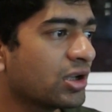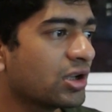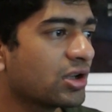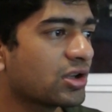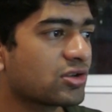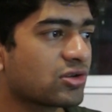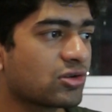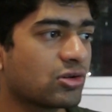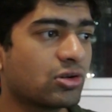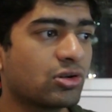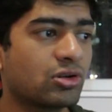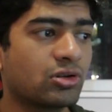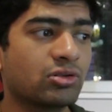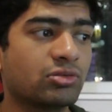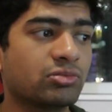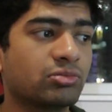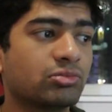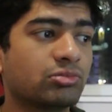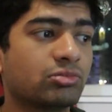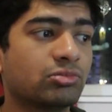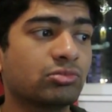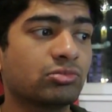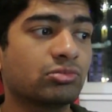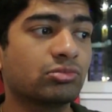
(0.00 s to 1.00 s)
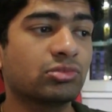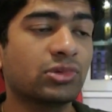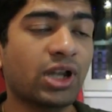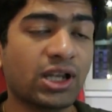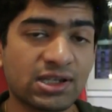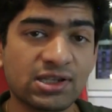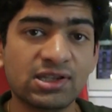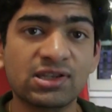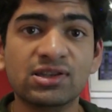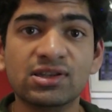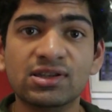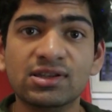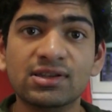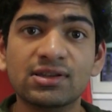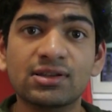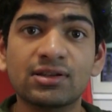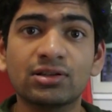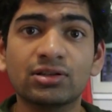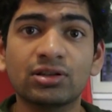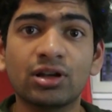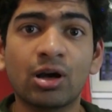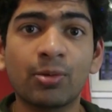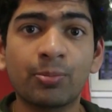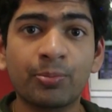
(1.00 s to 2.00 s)
So that's
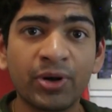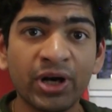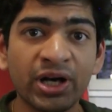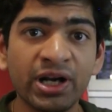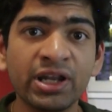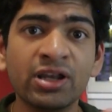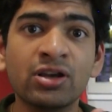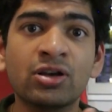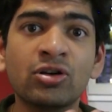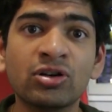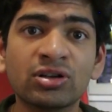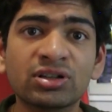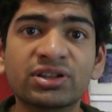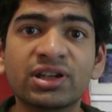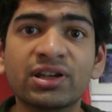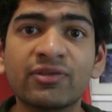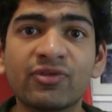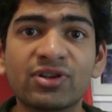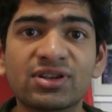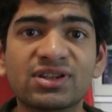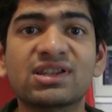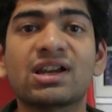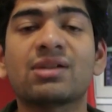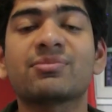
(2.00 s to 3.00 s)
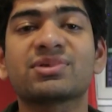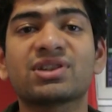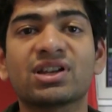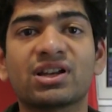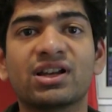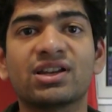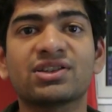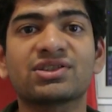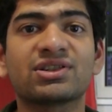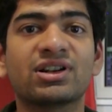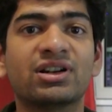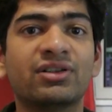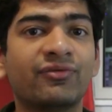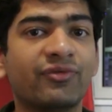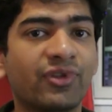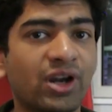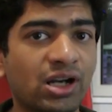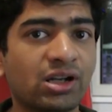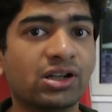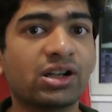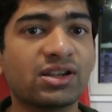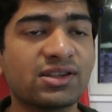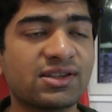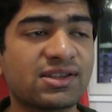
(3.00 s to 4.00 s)
a pretty good thing what Samsung has done.
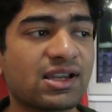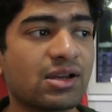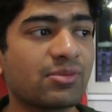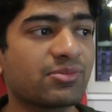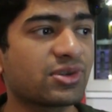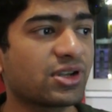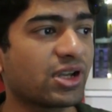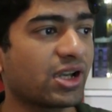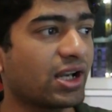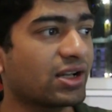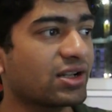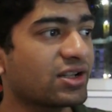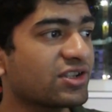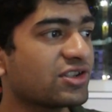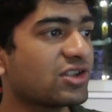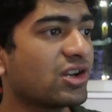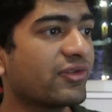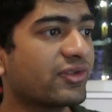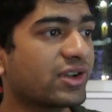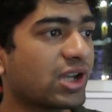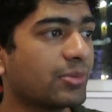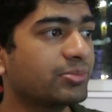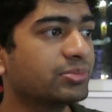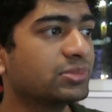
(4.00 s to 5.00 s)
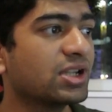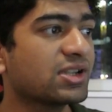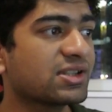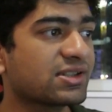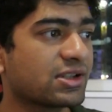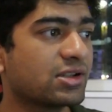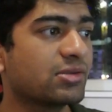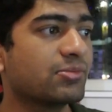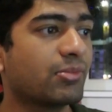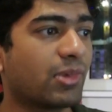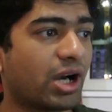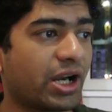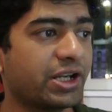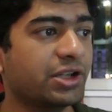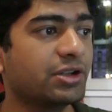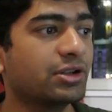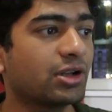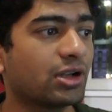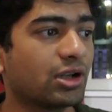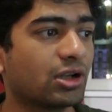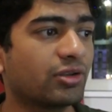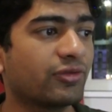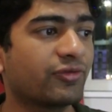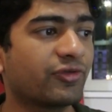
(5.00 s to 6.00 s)
Well done Samsung, at least you have kept this in
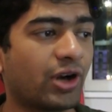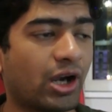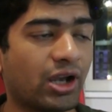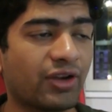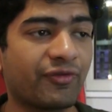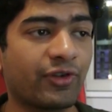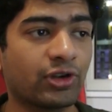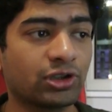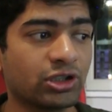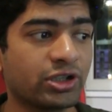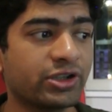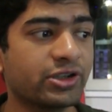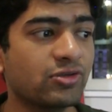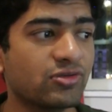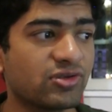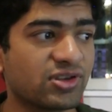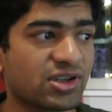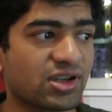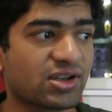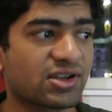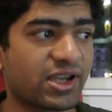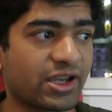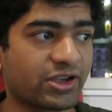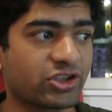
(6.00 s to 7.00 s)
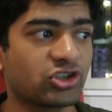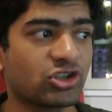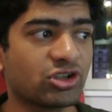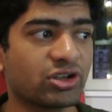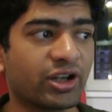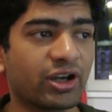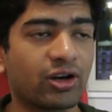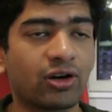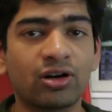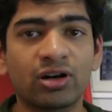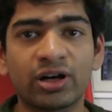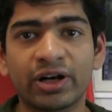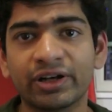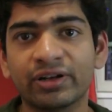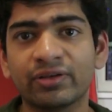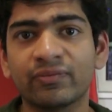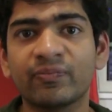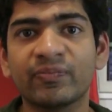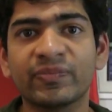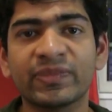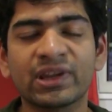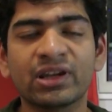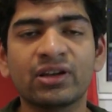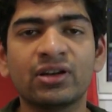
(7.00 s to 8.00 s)
mind for the users actually. Alright,
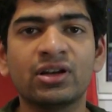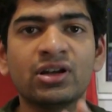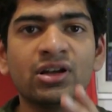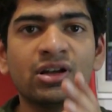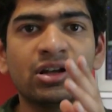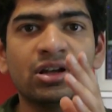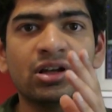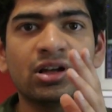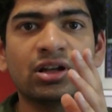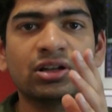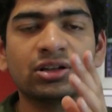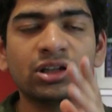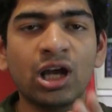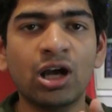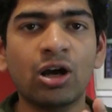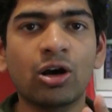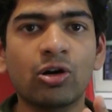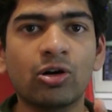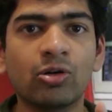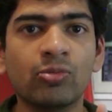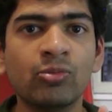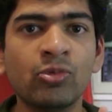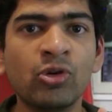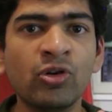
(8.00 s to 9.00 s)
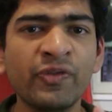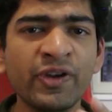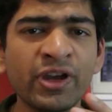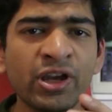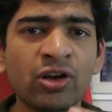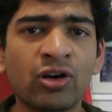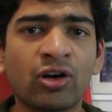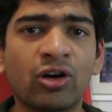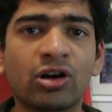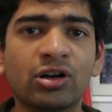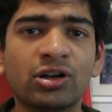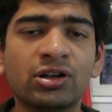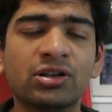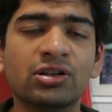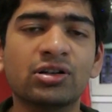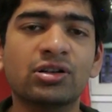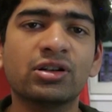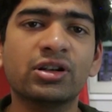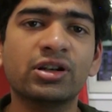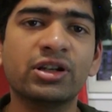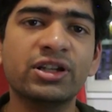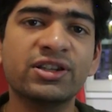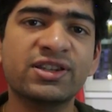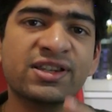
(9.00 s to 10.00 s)
now moving on,
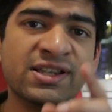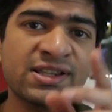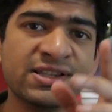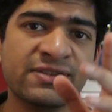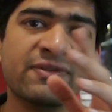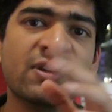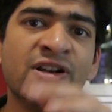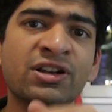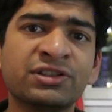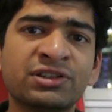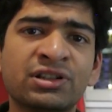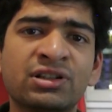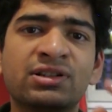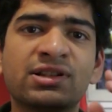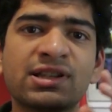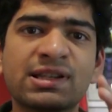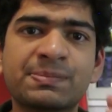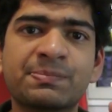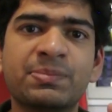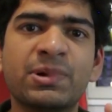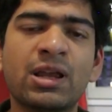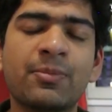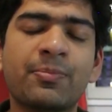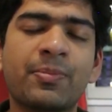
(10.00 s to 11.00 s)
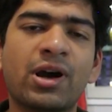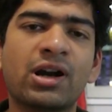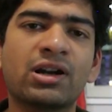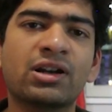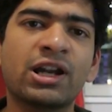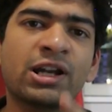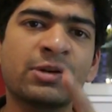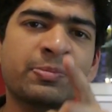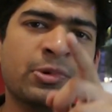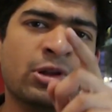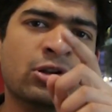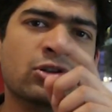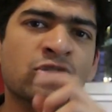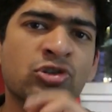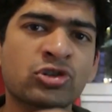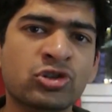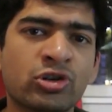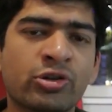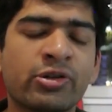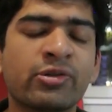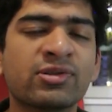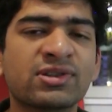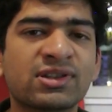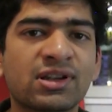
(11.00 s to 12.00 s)
since we're in the display part, let me also
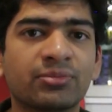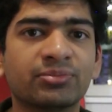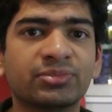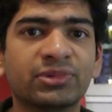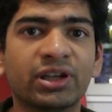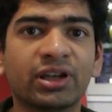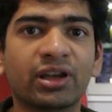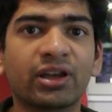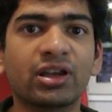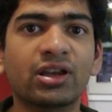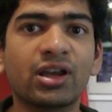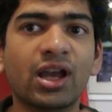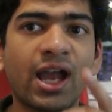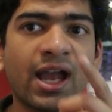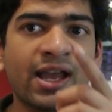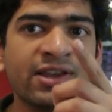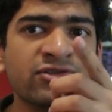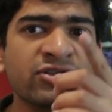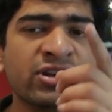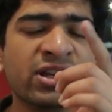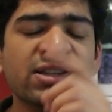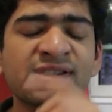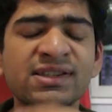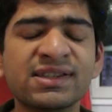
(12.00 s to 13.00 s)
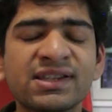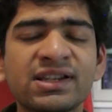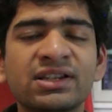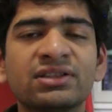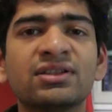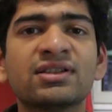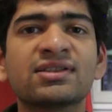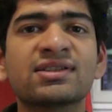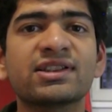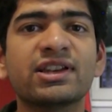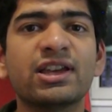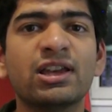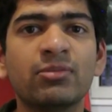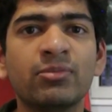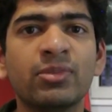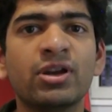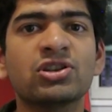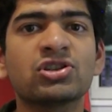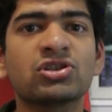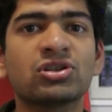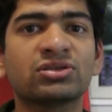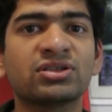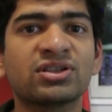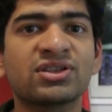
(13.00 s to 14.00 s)
show you something. As you can see this
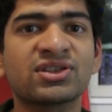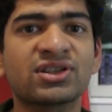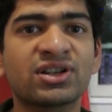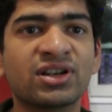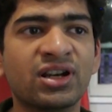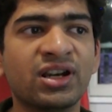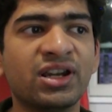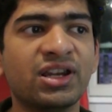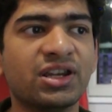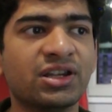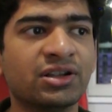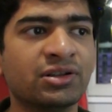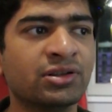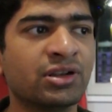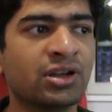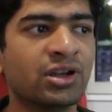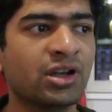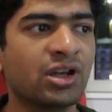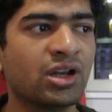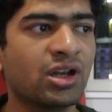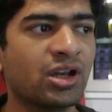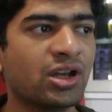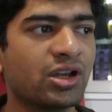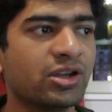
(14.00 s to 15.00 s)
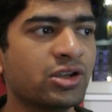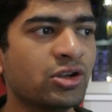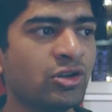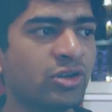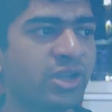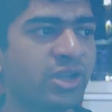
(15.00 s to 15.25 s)
image on the screen, you